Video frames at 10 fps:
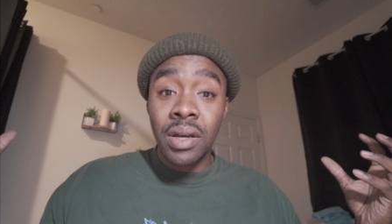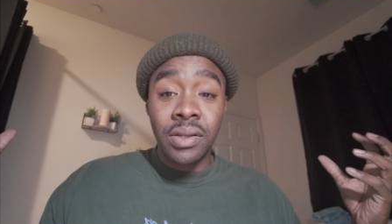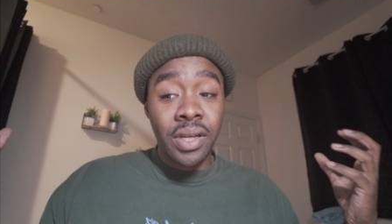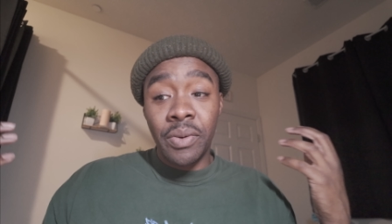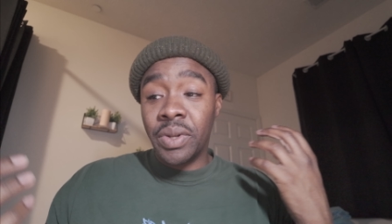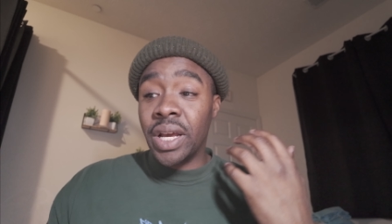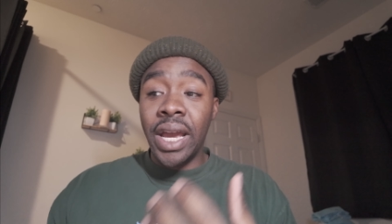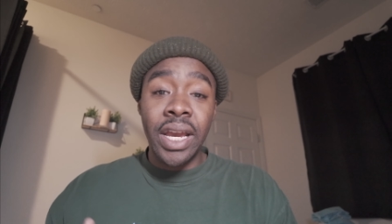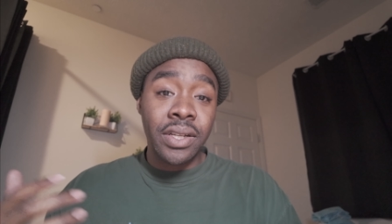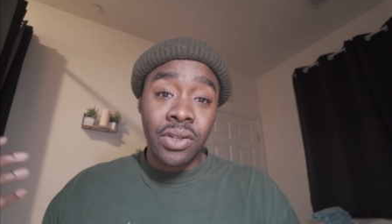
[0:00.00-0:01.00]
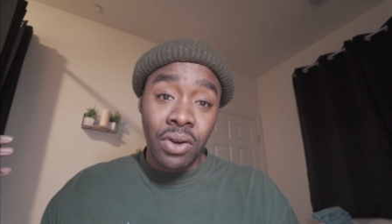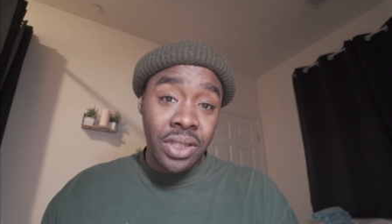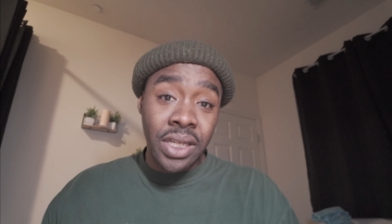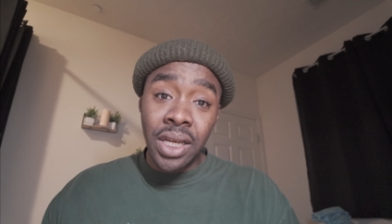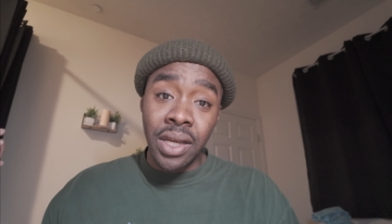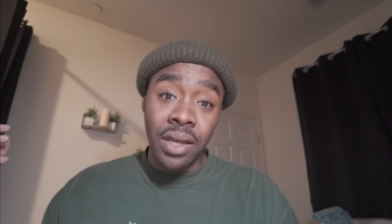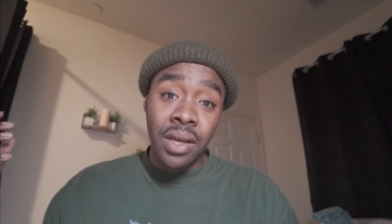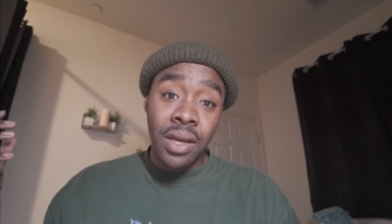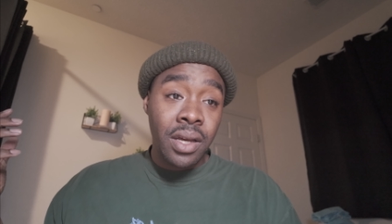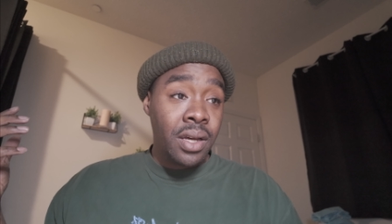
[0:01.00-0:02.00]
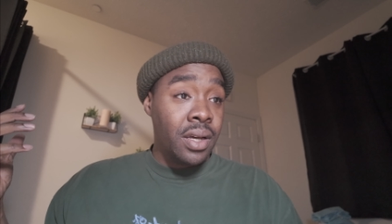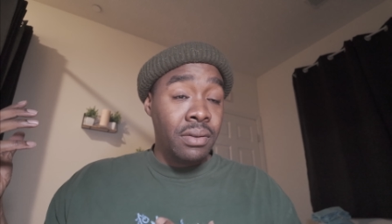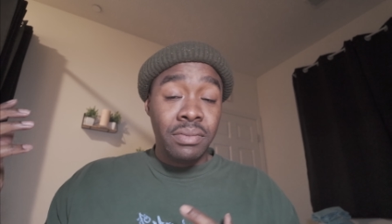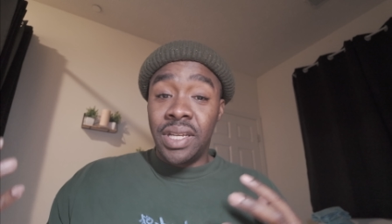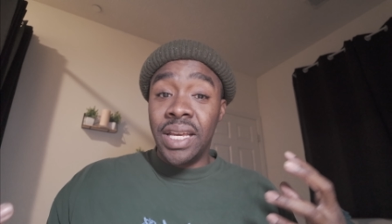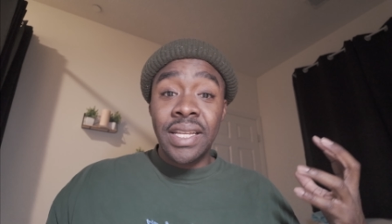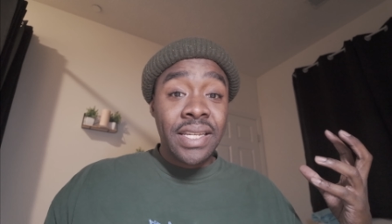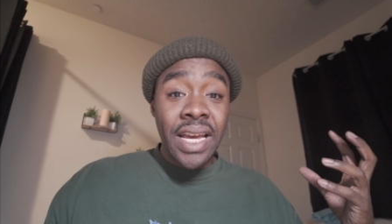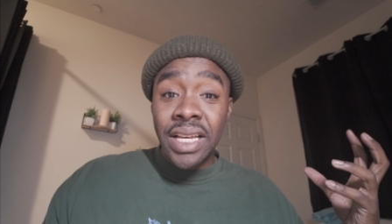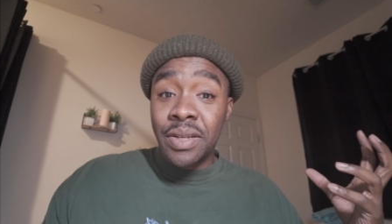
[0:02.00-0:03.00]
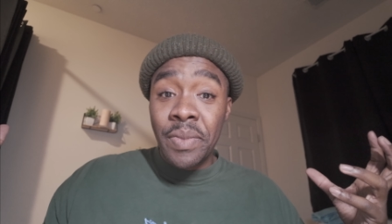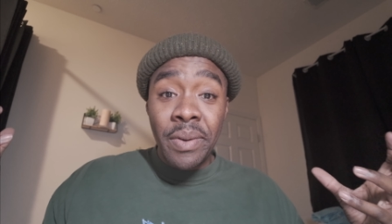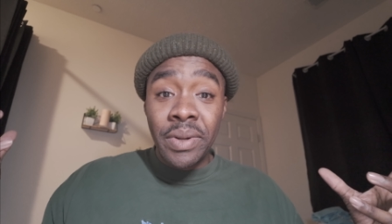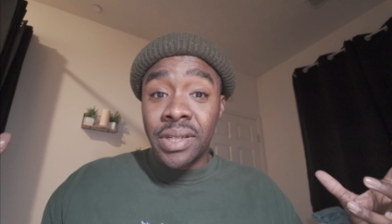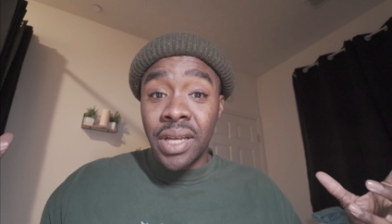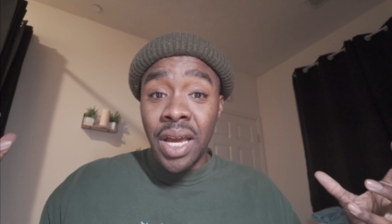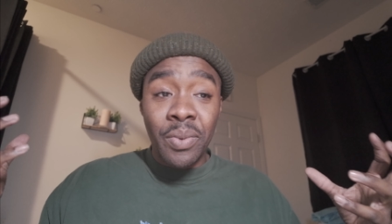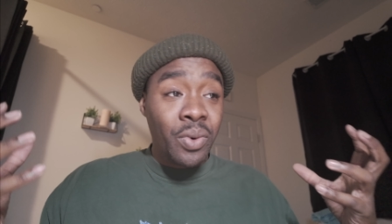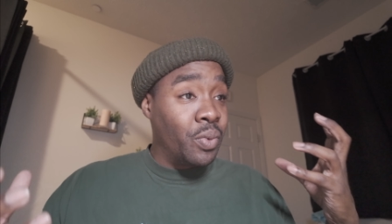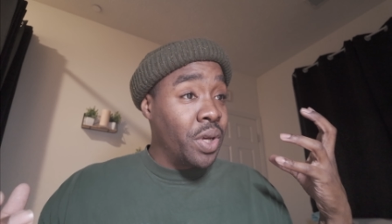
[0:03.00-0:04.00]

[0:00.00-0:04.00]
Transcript: Same with the ASR 10 seconds maybe to sample.